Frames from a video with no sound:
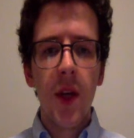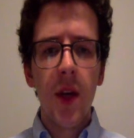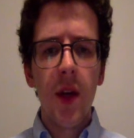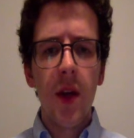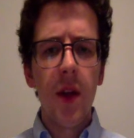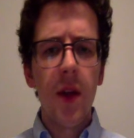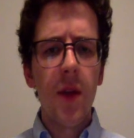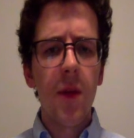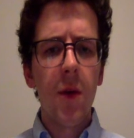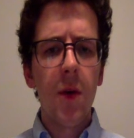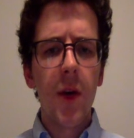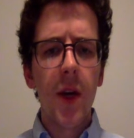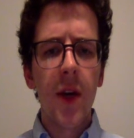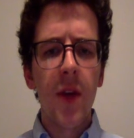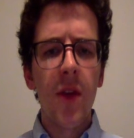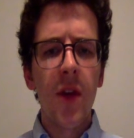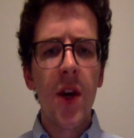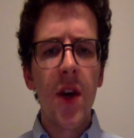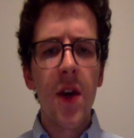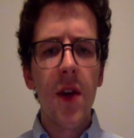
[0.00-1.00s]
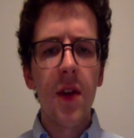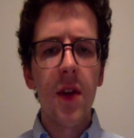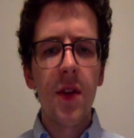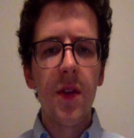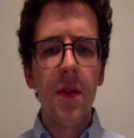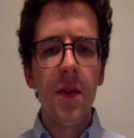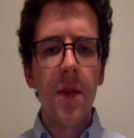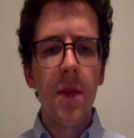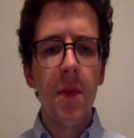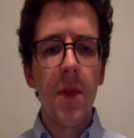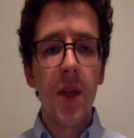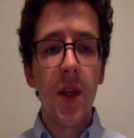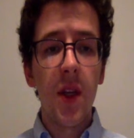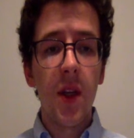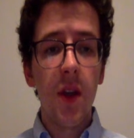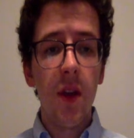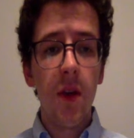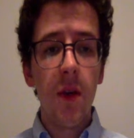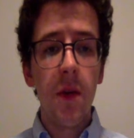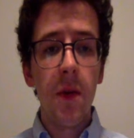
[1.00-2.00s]
they won't have knowledge of the
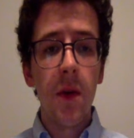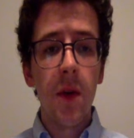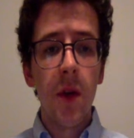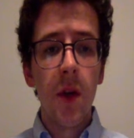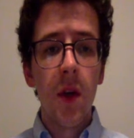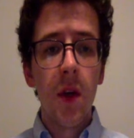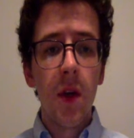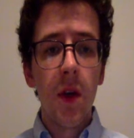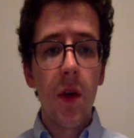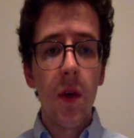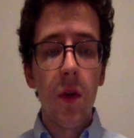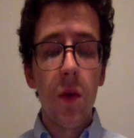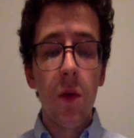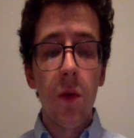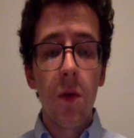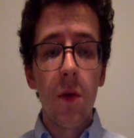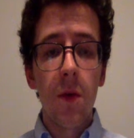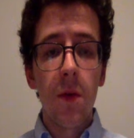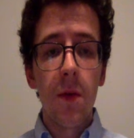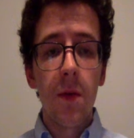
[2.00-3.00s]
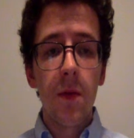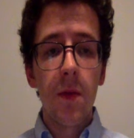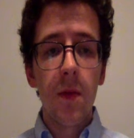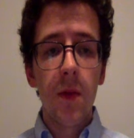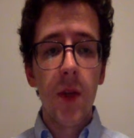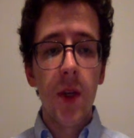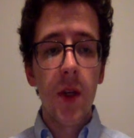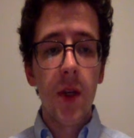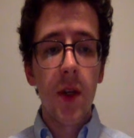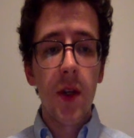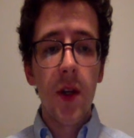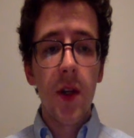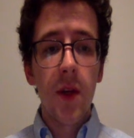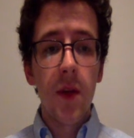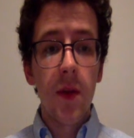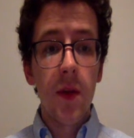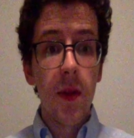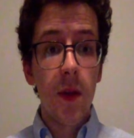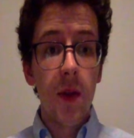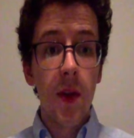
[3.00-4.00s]
menu, or
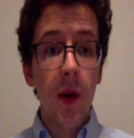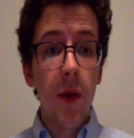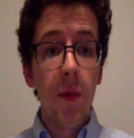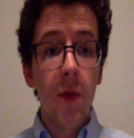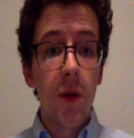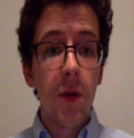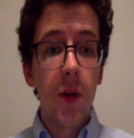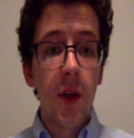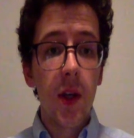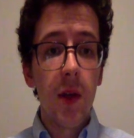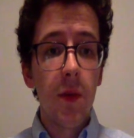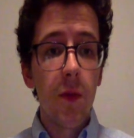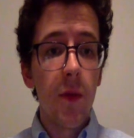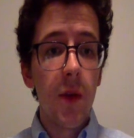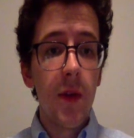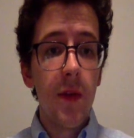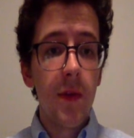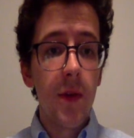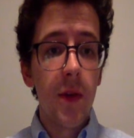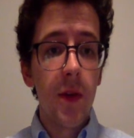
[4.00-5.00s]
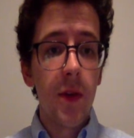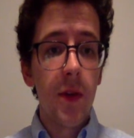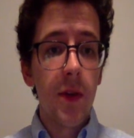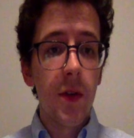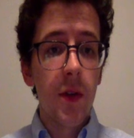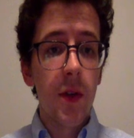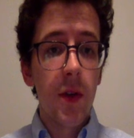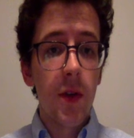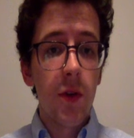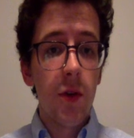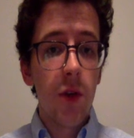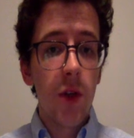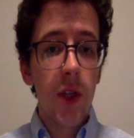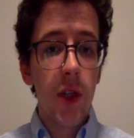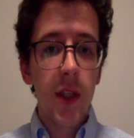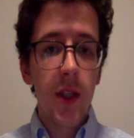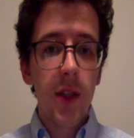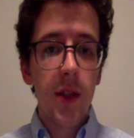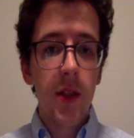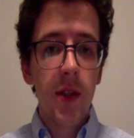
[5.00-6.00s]
they won't get refills on their
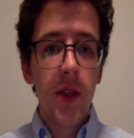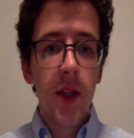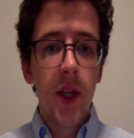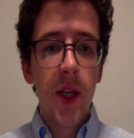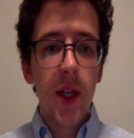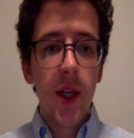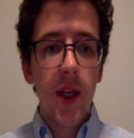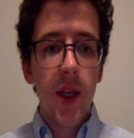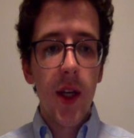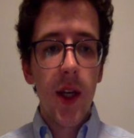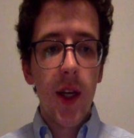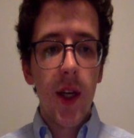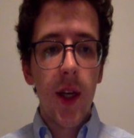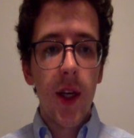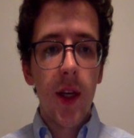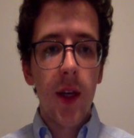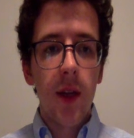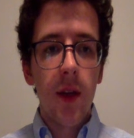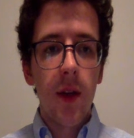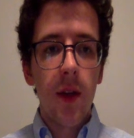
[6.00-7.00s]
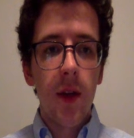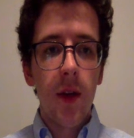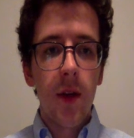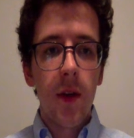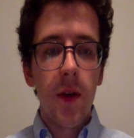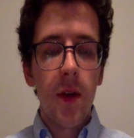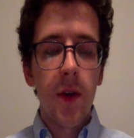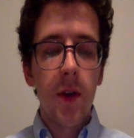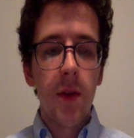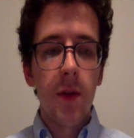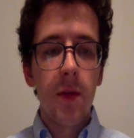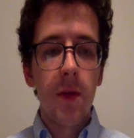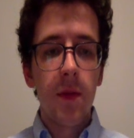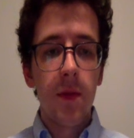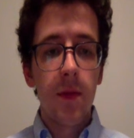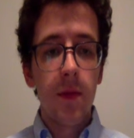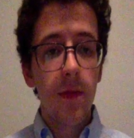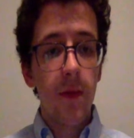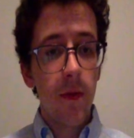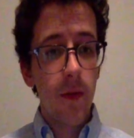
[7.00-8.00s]
drinks. And although
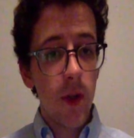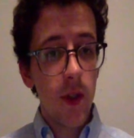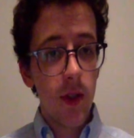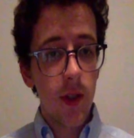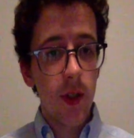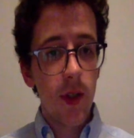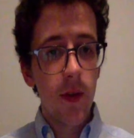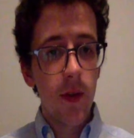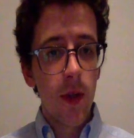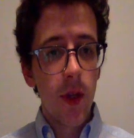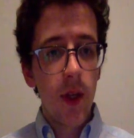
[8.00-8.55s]
friendly,